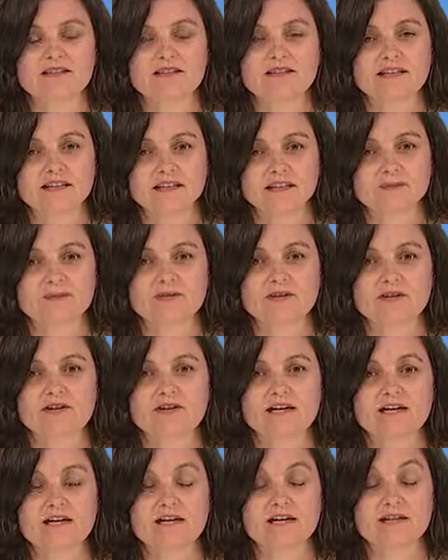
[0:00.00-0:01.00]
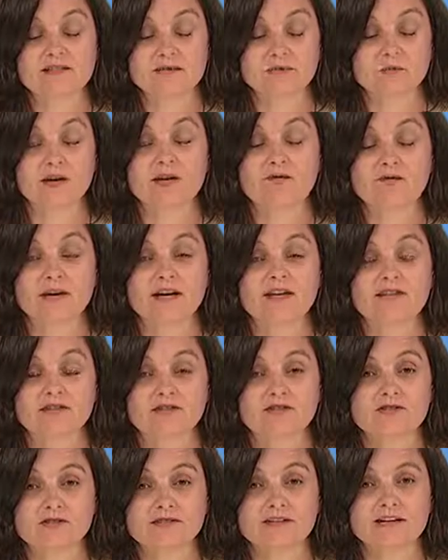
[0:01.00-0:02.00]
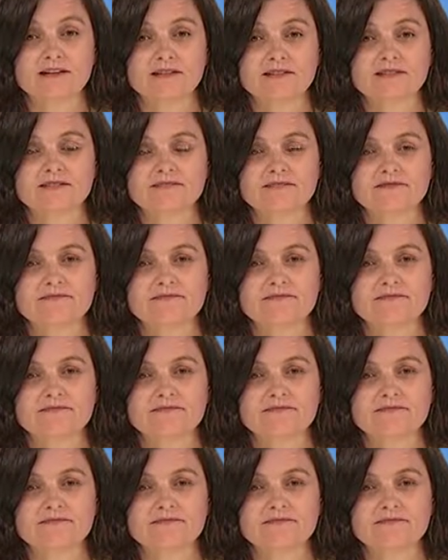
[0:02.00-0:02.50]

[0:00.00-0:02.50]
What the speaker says: and the Calypso is one way to do that.